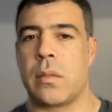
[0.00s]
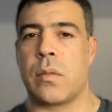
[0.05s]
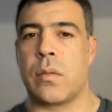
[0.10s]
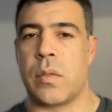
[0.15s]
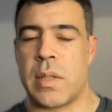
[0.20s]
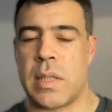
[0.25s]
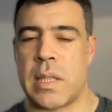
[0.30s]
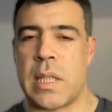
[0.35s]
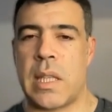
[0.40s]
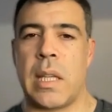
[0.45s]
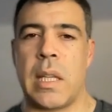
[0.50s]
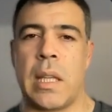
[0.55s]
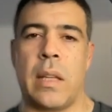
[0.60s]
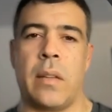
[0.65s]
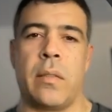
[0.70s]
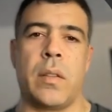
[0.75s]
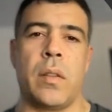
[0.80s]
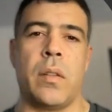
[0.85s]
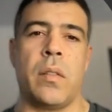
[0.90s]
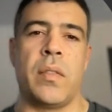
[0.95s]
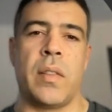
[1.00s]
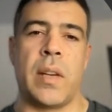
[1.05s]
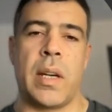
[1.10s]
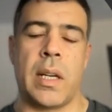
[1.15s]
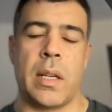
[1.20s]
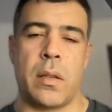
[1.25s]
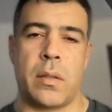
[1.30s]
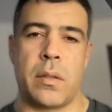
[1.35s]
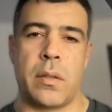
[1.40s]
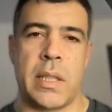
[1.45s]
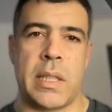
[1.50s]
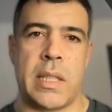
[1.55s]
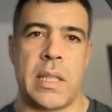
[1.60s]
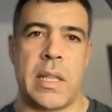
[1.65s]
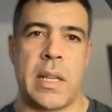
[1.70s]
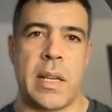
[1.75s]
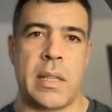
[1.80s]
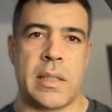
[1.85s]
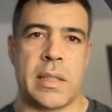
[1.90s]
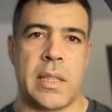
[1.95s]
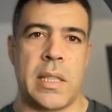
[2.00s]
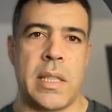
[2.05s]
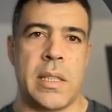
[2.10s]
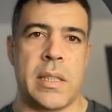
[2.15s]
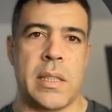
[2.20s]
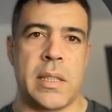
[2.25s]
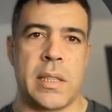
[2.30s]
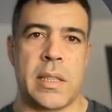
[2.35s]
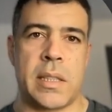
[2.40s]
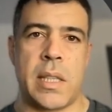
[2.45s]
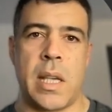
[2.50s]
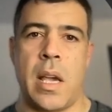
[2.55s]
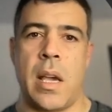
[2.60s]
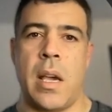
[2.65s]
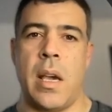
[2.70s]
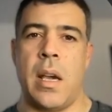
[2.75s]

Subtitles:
see if the file already exists.